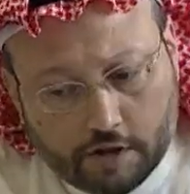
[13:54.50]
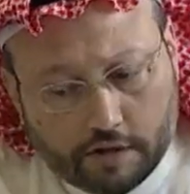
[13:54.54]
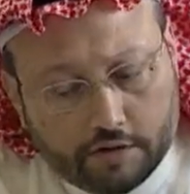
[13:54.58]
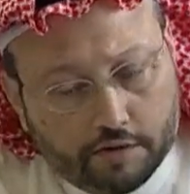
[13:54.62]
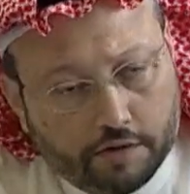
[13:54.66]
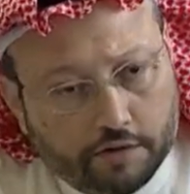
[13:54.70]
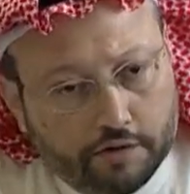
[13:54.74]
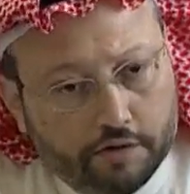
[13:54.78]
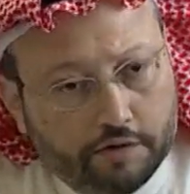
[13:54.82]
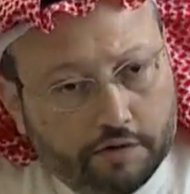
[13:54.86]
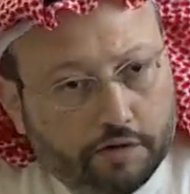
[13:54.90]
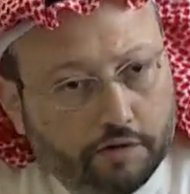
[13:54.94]

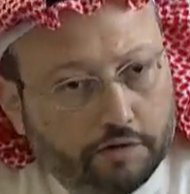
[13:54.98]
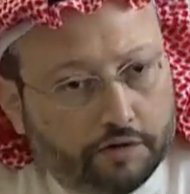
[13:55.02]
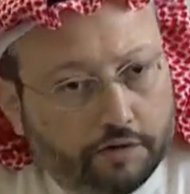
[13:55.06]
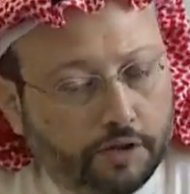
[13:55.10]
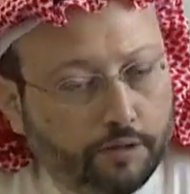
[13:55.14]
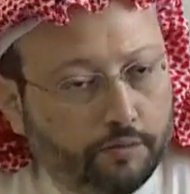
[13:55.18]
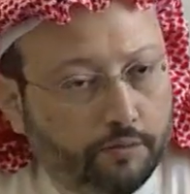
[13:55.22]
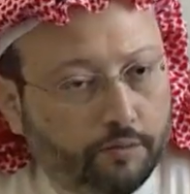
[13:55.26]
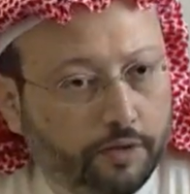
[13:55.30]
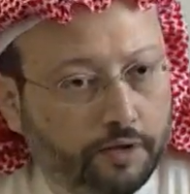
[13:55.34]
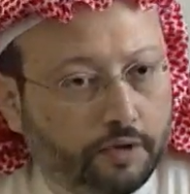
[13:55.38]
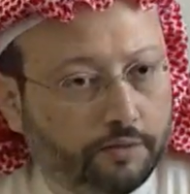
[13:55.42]
It's so
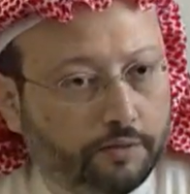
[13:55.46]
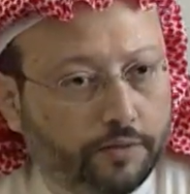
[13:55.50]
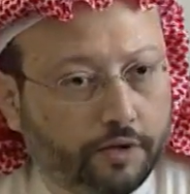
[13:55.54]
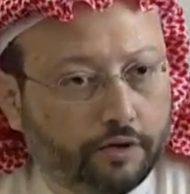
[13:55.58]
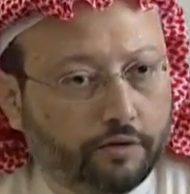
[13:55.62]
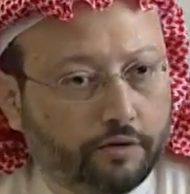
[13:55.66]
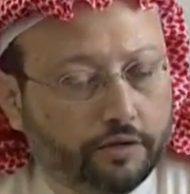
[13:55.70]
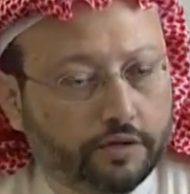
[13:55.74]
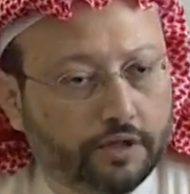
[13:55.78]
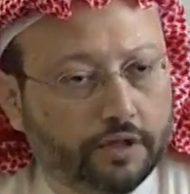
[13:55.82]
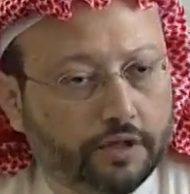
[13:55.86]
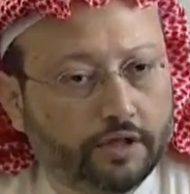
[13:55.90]
simple,
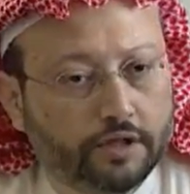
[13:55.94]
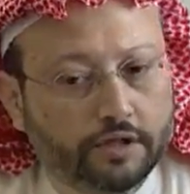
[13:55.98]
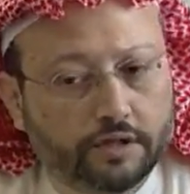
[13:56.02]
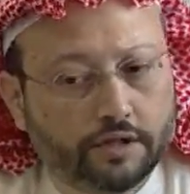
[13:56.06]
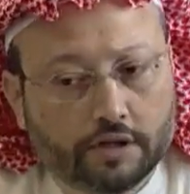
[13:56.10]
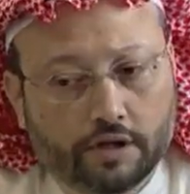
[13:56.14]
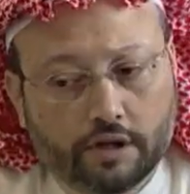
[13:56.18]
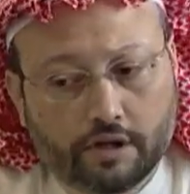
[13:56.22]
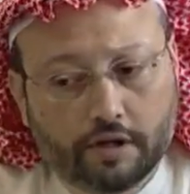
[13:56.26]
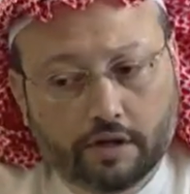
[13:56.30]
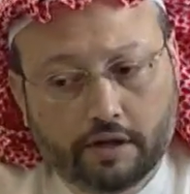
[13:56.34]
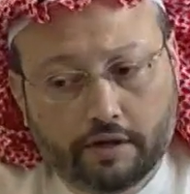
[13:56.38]
because it
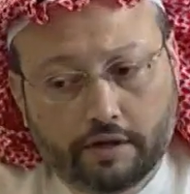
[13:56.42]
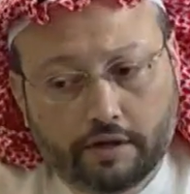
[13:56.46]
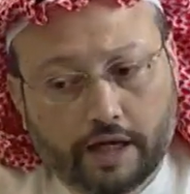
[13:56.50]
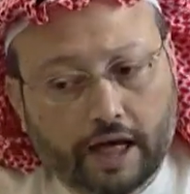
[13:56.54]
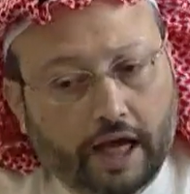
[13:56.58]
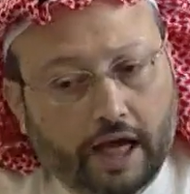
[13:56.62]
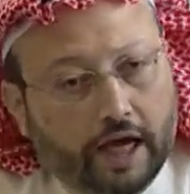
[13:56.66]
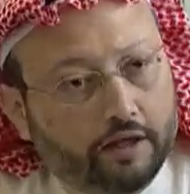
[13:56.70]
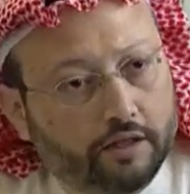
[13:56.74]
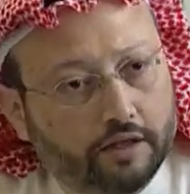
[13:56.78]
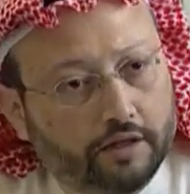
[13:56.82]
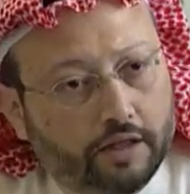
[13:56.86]
is
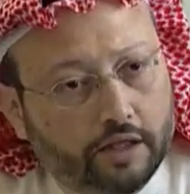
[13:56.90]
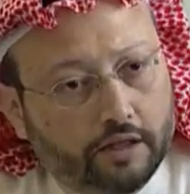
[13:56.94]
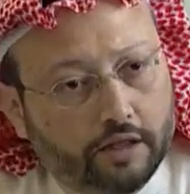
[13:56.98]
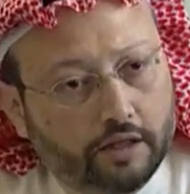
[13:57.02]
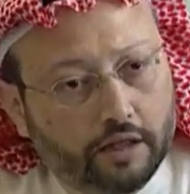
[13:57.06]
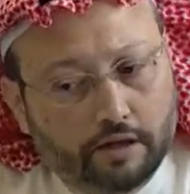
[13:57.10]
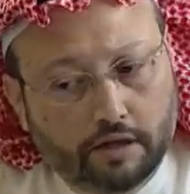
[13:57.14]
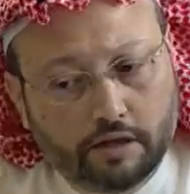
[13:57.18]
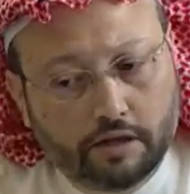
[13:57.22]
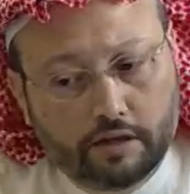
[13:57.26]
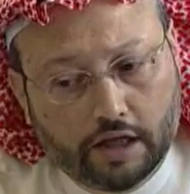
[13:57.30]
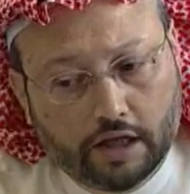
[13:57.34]
they
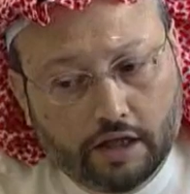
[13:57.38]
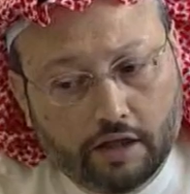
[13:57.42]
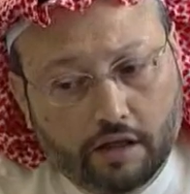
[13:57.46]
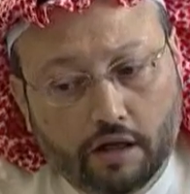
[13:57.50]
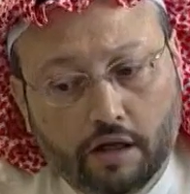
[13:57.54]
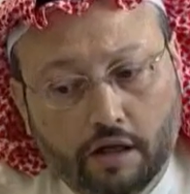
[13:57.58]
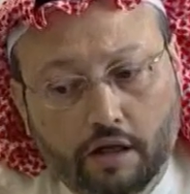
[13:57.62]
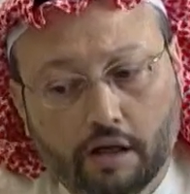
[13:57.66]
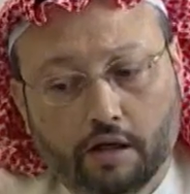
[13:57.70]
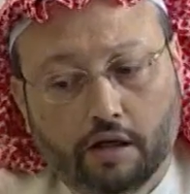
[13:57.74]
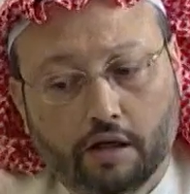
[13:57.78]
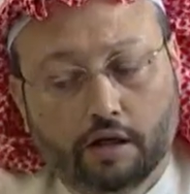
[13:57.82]
did not.
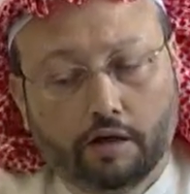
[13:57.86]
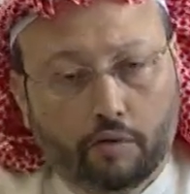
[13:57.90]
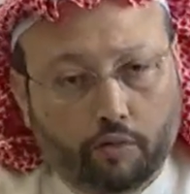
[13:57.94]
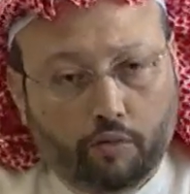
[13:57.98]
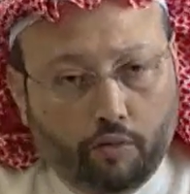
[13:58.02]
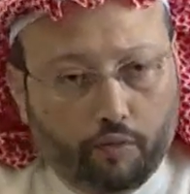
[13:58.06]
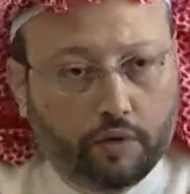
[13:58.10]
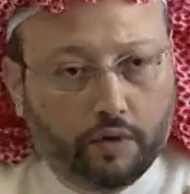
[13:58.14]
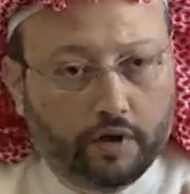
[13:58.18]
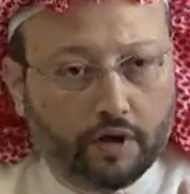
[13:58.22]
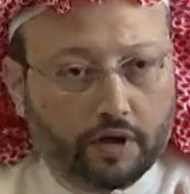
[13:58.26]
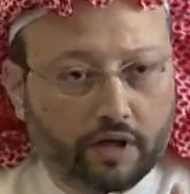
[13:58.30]

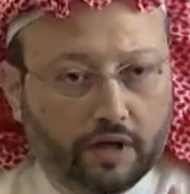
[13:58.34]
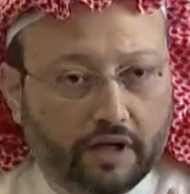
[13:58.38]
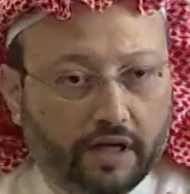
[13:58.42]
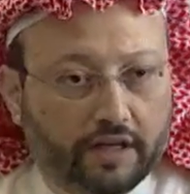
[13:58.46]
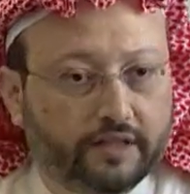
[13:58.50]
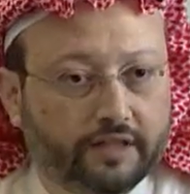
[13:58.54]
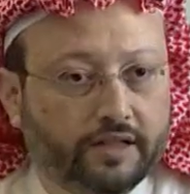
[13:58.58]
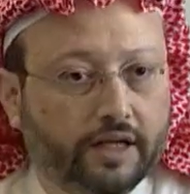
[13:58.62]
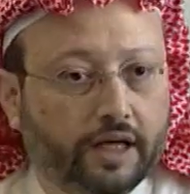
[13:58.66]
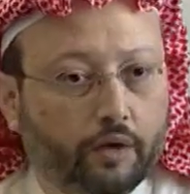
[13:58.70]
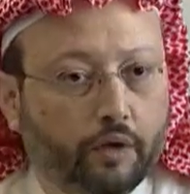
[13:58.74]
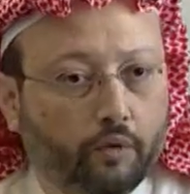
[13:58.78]
They
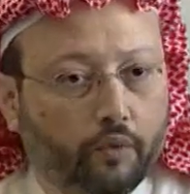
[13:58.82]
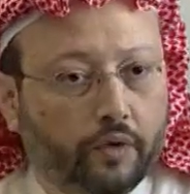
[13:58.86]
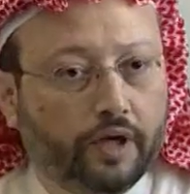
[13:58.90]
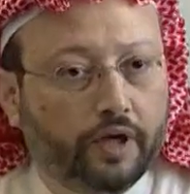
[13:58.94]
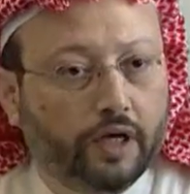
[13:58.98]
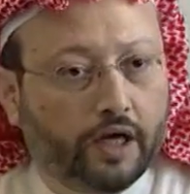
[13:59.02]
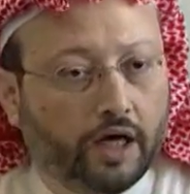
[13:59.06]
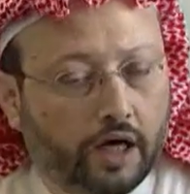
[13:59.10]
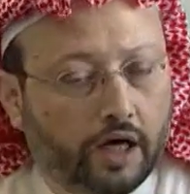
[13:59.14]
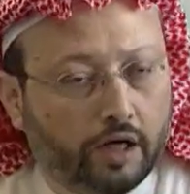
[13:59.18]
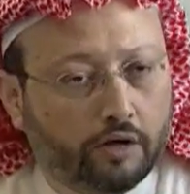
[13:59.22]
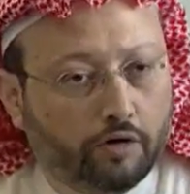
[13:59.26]
say
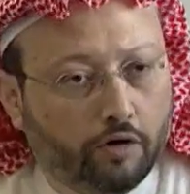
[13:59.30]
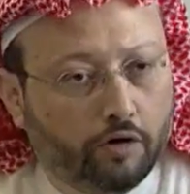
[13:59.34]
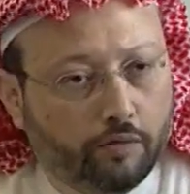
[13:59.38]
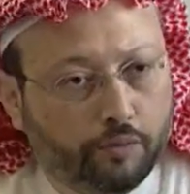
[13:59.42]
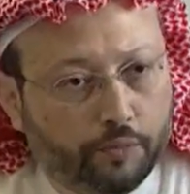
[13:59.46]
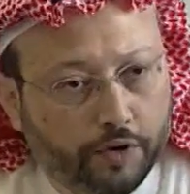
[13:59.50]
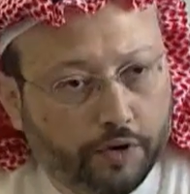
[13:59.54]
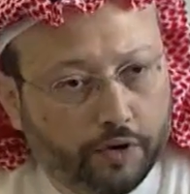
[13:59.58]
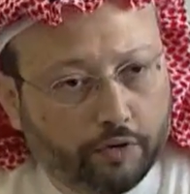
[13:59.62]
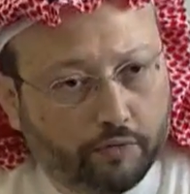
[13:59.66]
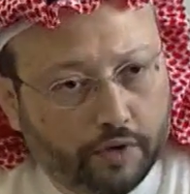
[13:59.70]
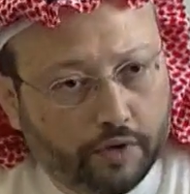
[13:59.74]
we are
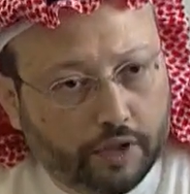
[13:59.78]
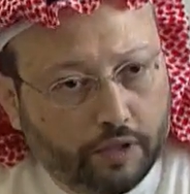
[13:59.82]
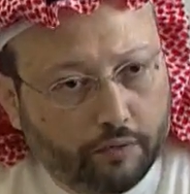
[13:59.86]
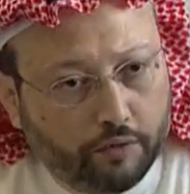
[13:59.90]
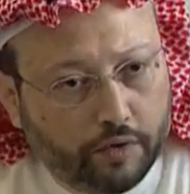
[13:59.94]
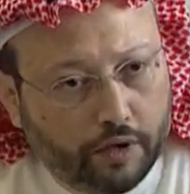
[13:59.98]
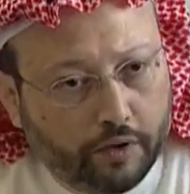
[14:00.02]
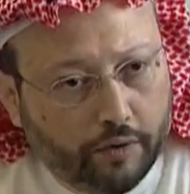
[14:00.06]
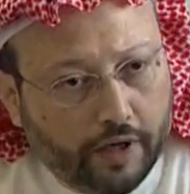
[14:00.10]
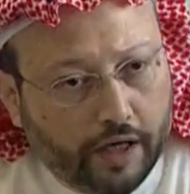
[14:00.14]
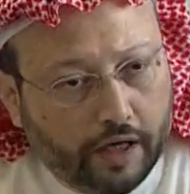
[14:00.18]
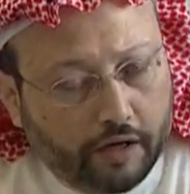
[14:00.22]
open,
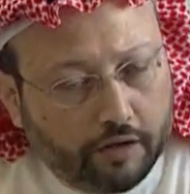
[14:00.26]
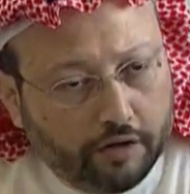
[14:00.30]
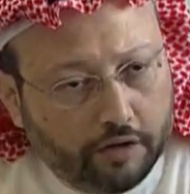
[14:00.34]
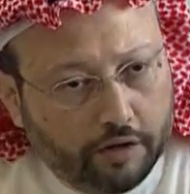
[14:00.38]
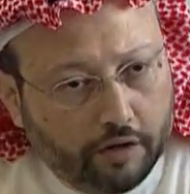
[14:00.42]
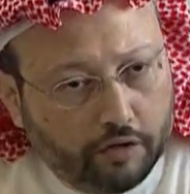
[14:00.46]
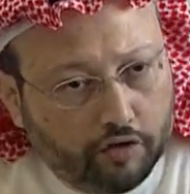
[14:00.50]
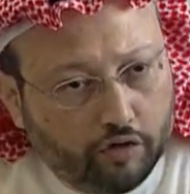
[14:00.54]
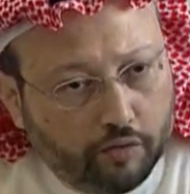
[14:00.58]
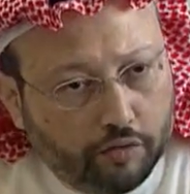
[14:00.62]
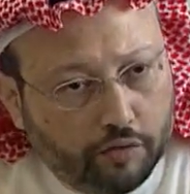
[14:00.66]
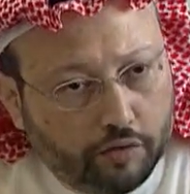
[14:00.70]
we are
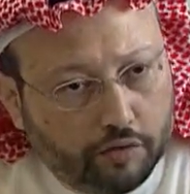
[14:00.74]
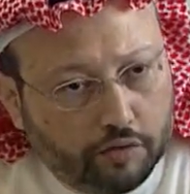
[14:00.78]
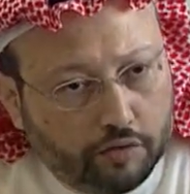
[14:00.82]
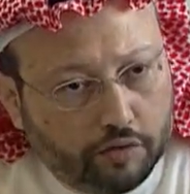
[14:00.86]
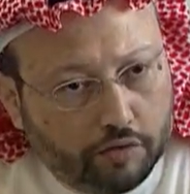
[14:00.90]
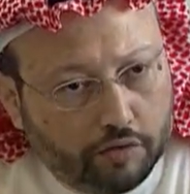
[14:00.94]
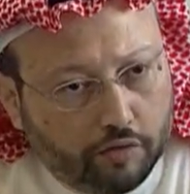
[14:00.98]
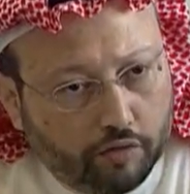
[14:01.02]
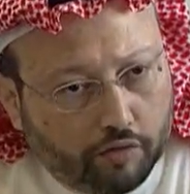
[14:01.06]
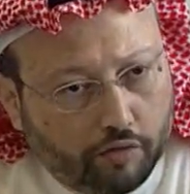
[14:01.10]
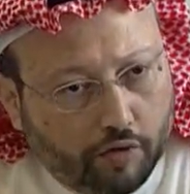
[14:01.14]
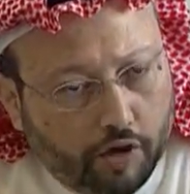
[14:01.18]
needed to
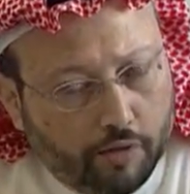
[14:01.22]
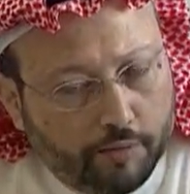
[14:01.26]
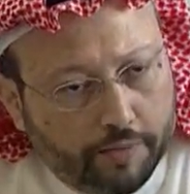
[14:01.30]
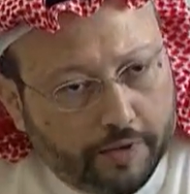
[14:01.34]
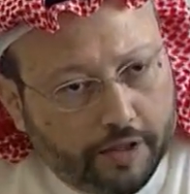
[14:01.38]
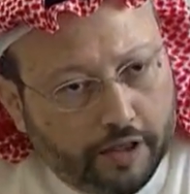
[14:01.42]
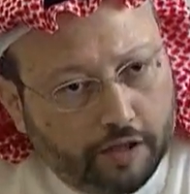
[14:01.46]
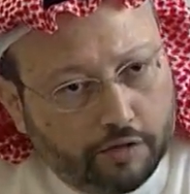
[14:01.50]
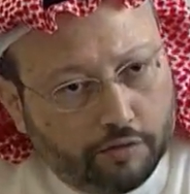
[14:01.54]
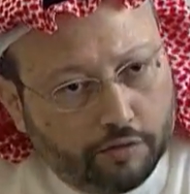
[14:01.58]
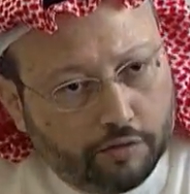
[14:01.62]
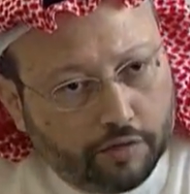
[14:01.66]

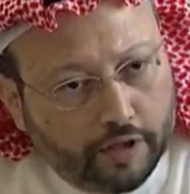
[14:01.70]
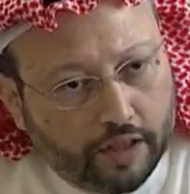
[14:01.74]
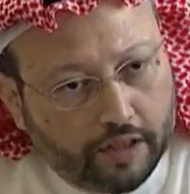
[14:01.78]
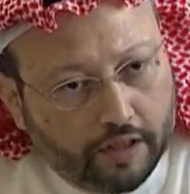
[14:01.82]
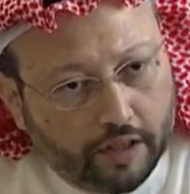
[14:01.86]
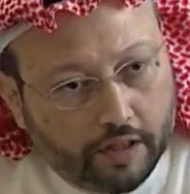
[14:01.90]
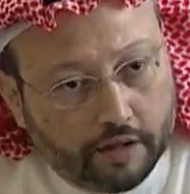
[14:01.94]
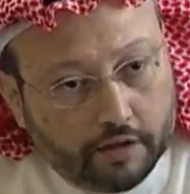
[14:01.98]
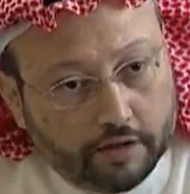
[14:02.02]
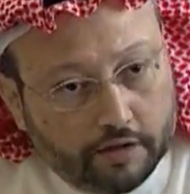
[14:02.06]
cooperate together.